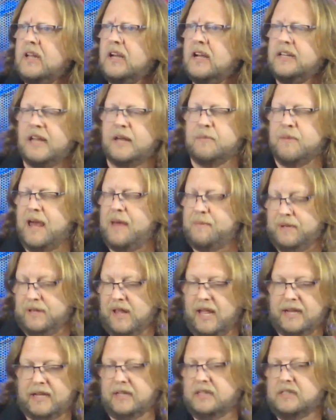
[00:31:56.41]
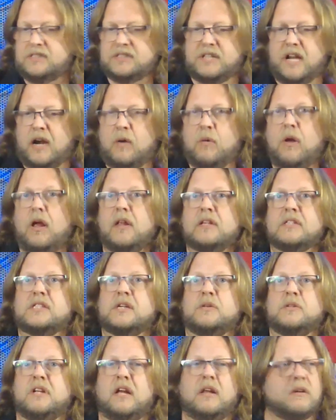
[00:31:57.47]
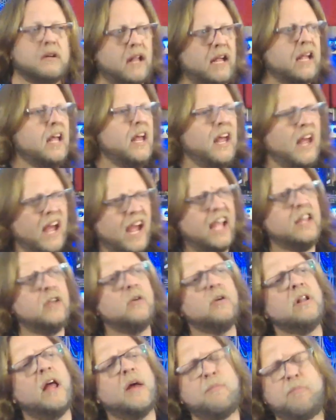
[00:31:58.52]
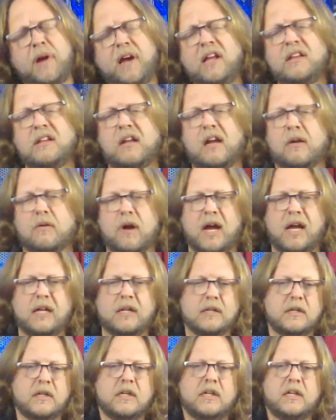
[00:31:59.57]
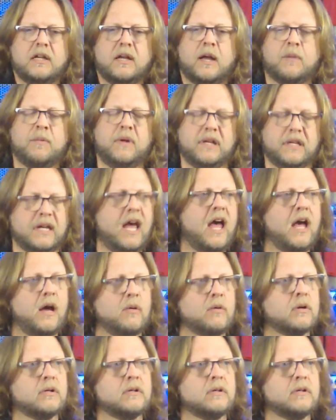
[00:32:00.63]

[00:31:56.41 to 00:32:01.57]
And they met me like in the stairwell of this hotel, and like, hey, you were in that band today, right? I'm like, yeah,